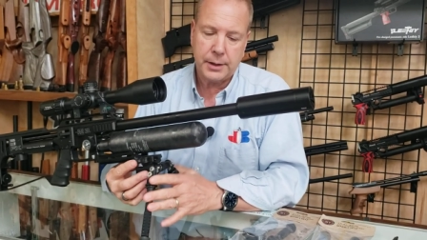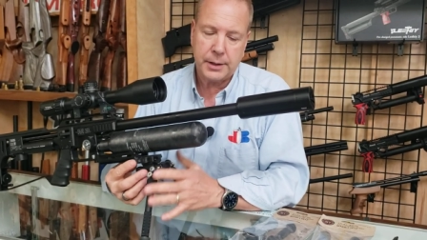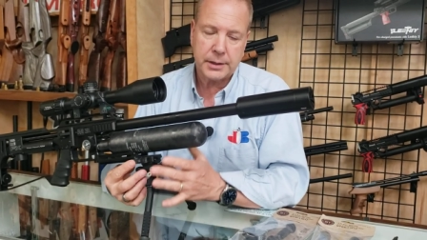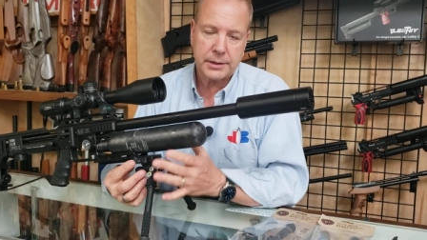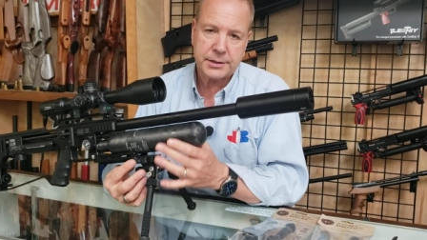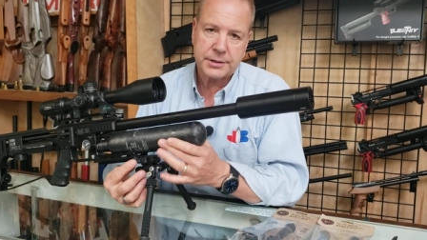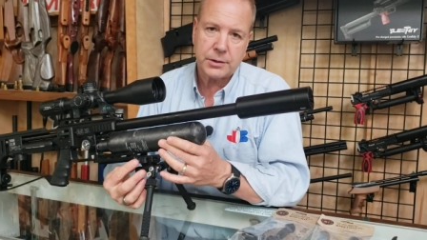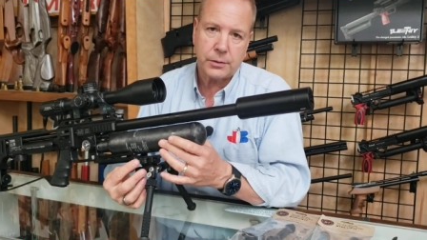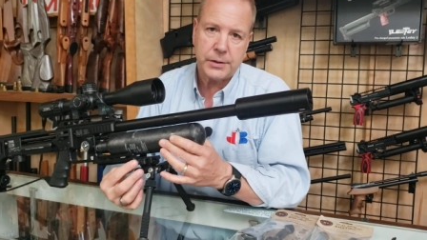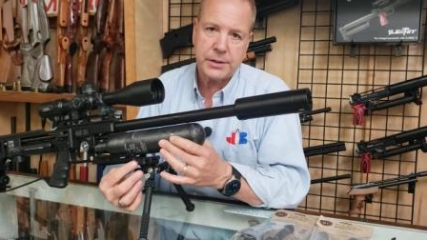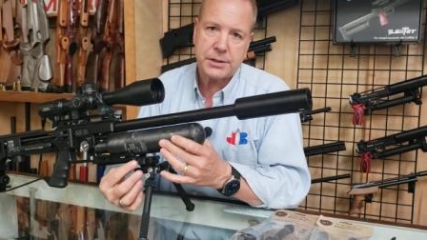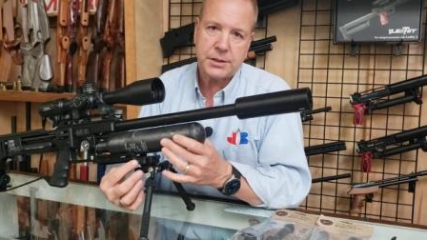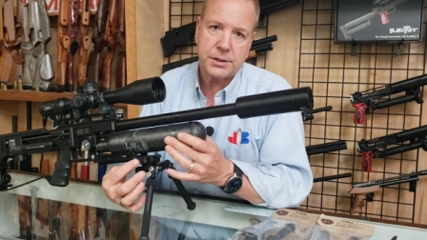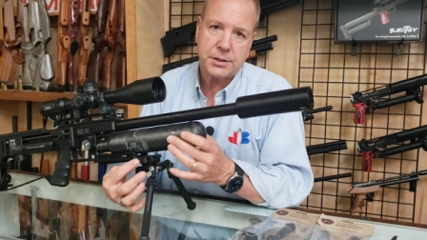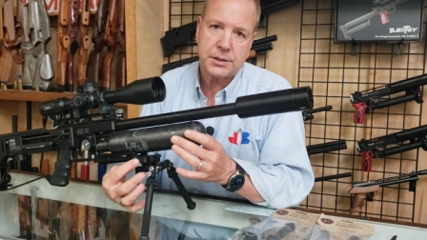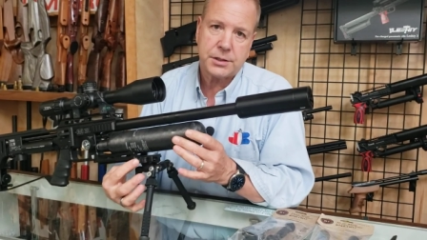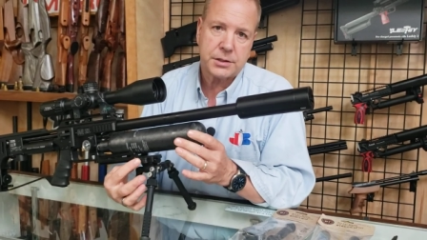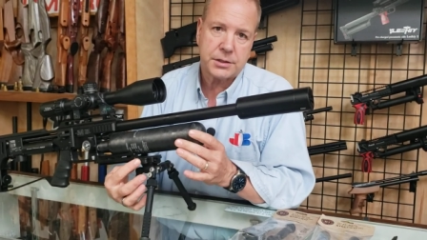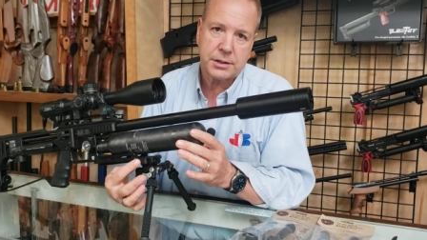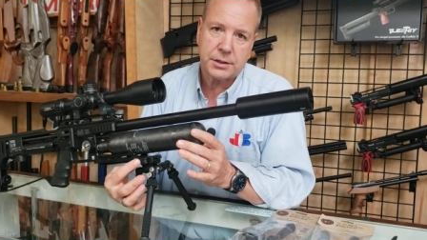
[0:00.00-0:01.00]
and it's so easy
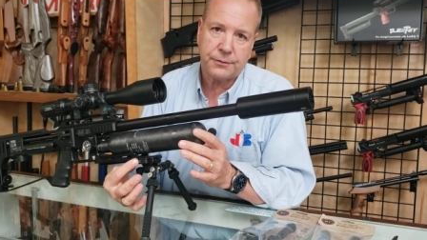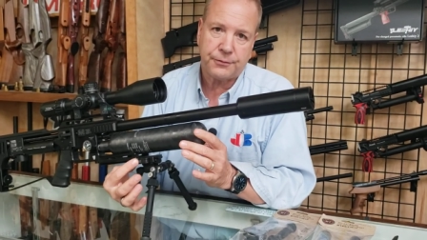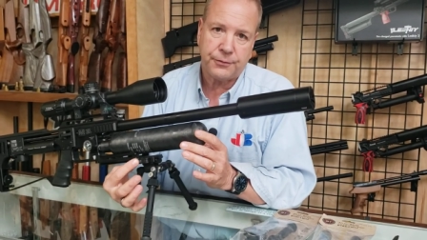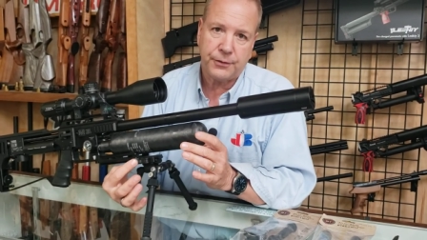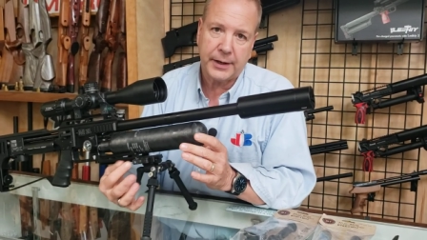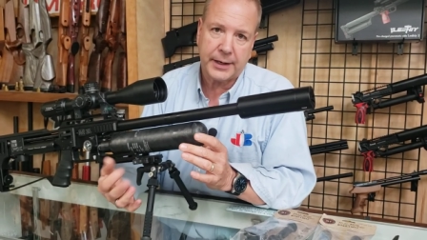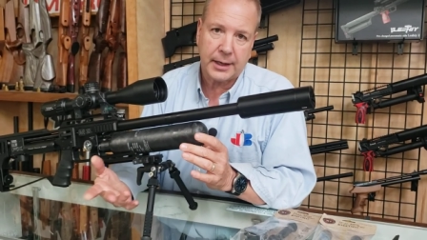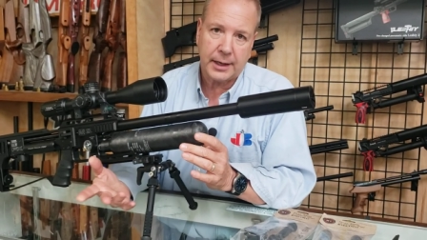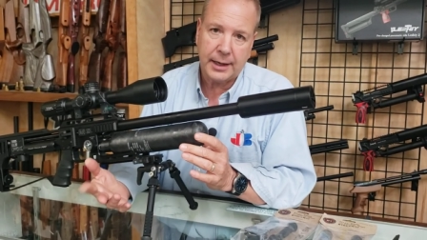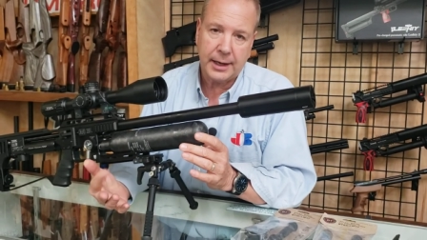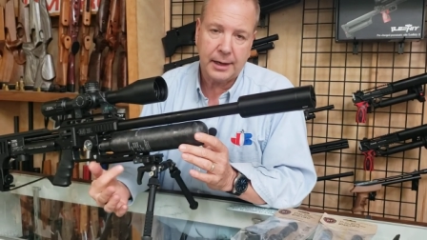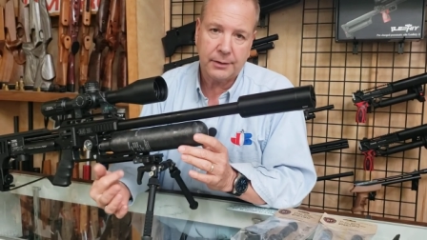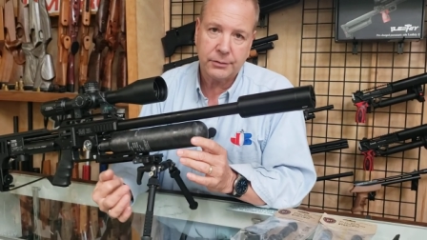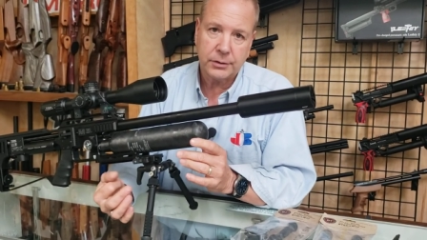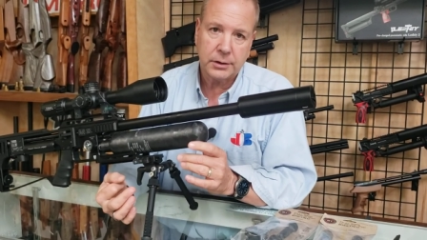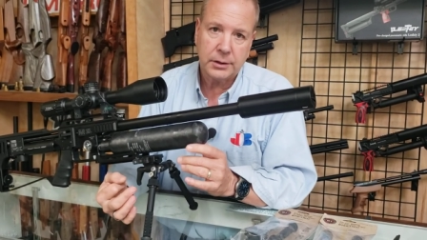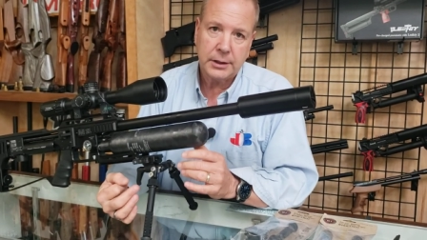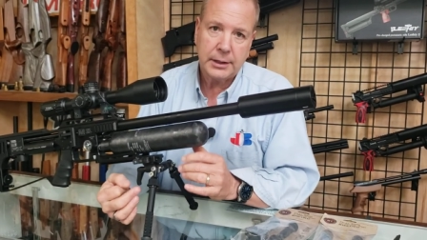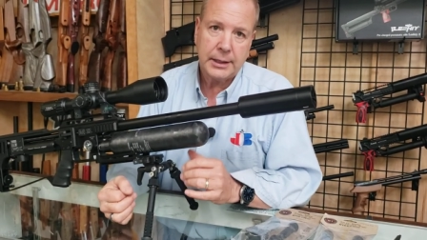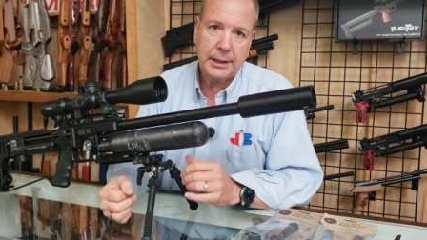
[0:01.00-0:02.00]
just to flick a
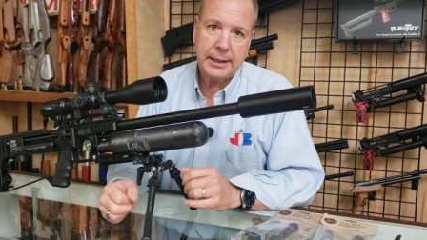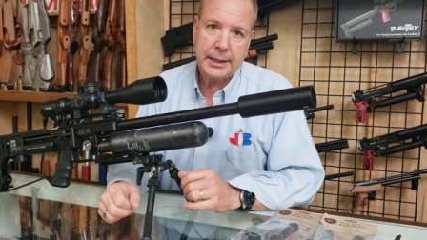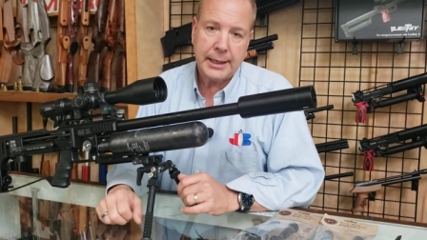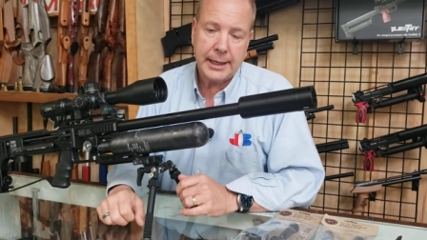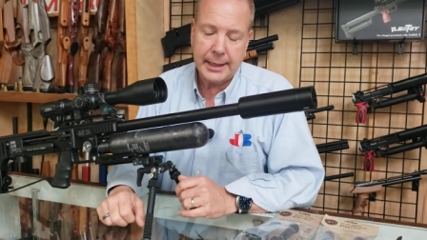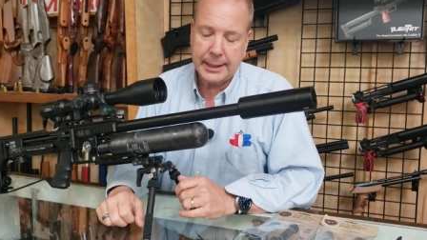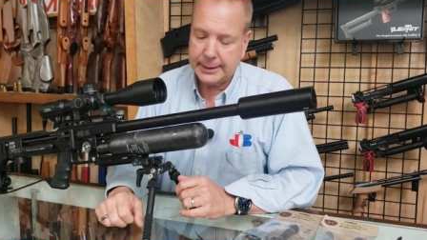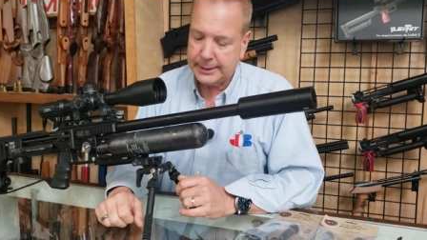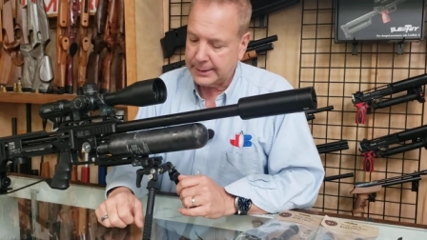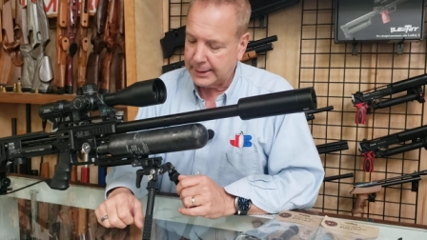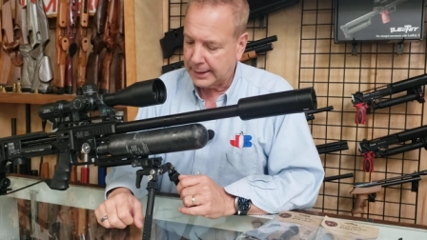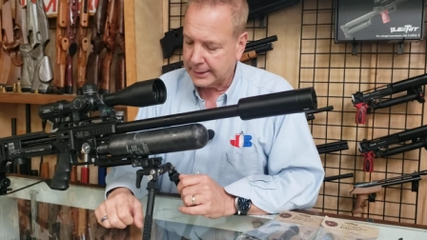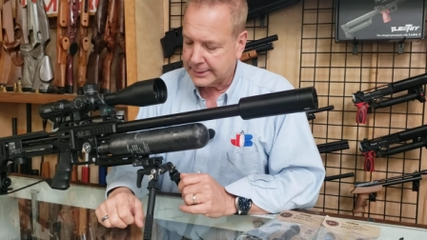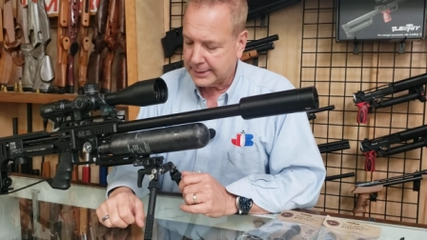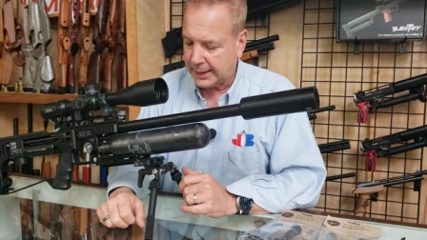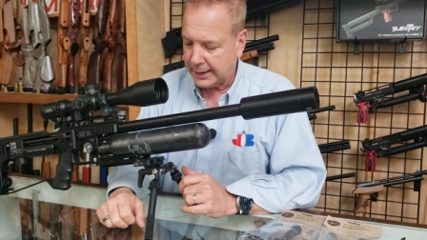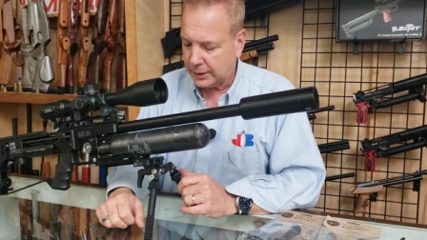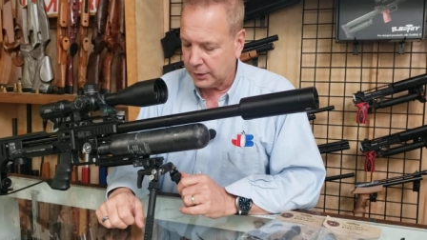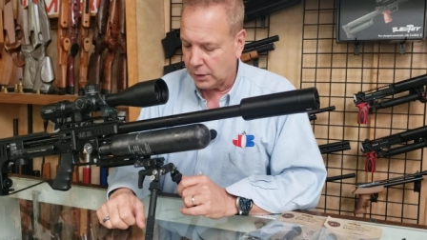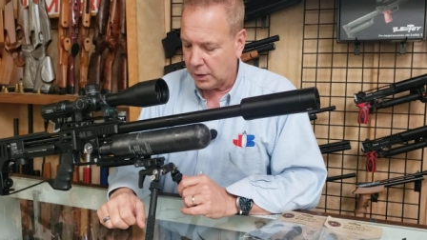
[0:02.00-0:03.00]
lever and
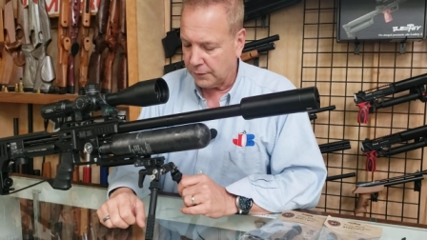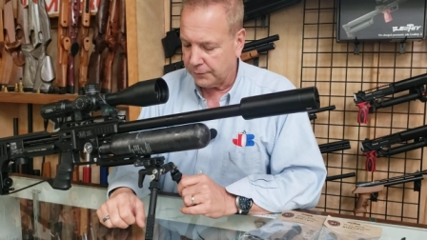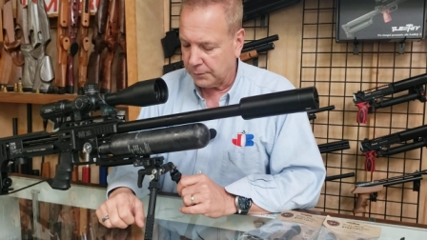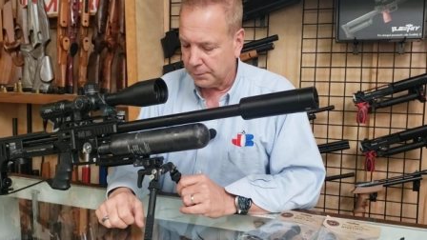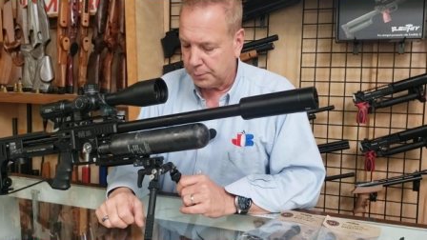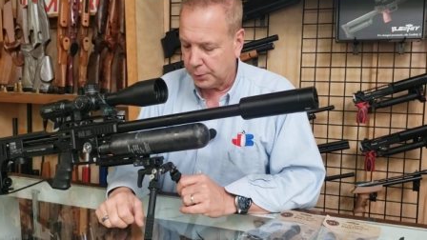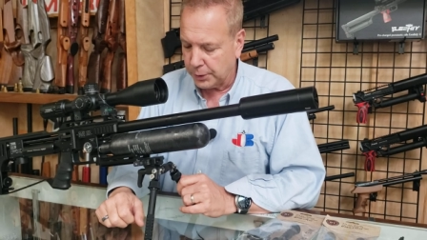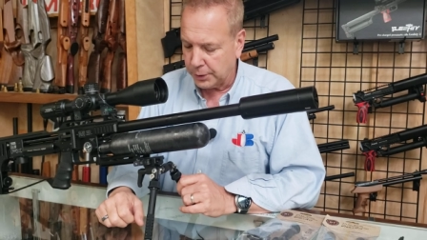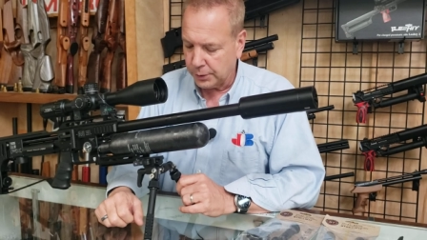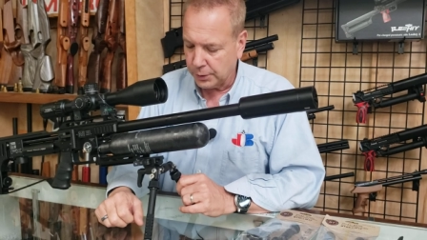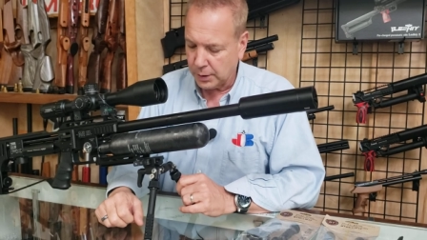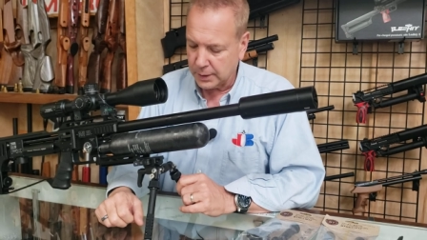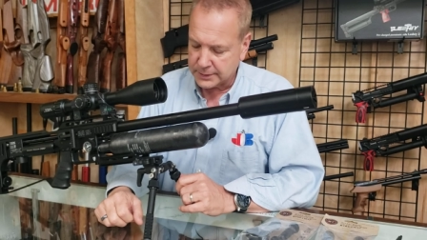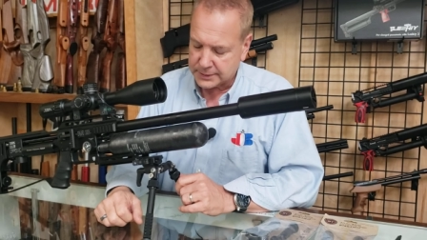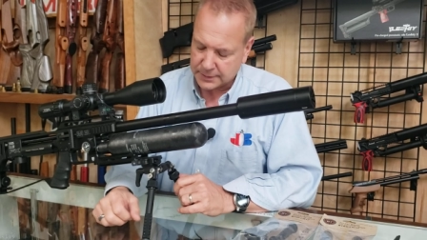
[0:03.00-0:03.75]
take it off and put it on.